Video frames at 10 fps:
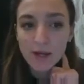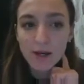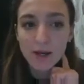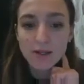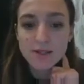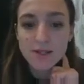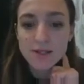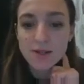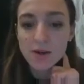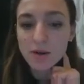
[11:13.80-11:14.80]
And
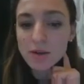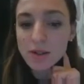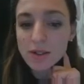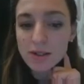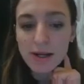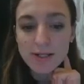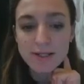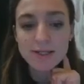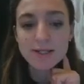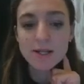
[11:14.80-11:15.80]
as early as
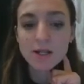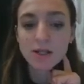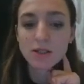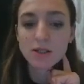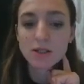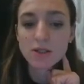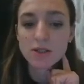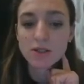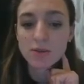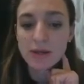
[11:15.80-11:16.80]

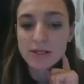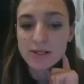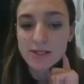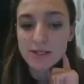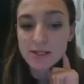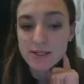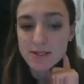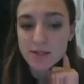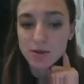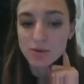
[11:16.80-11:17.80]

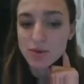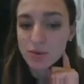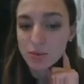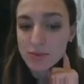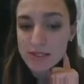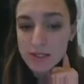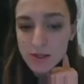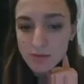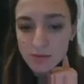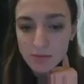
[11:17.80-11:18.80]
2600 BC,
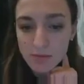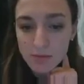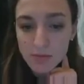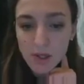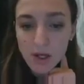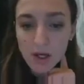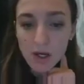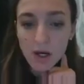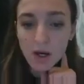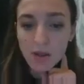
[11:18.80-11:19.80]

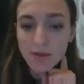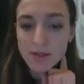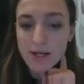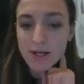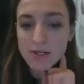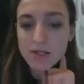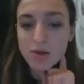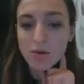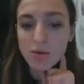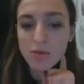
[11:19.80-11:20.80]
uh, the death
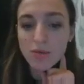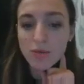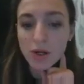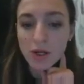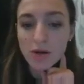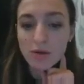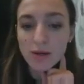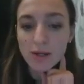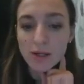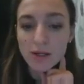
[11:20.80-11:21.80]
of
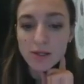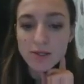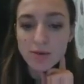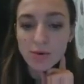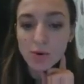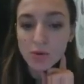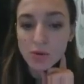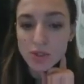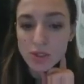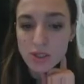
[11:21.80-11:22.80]
is
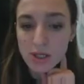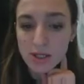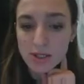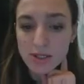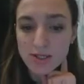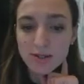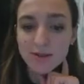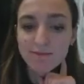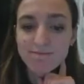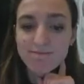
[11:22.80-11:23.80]
recorded and
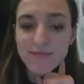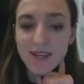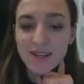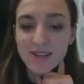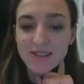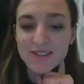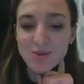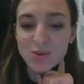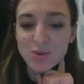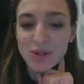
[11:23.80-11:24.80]
um,
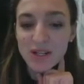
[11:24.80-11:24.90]
so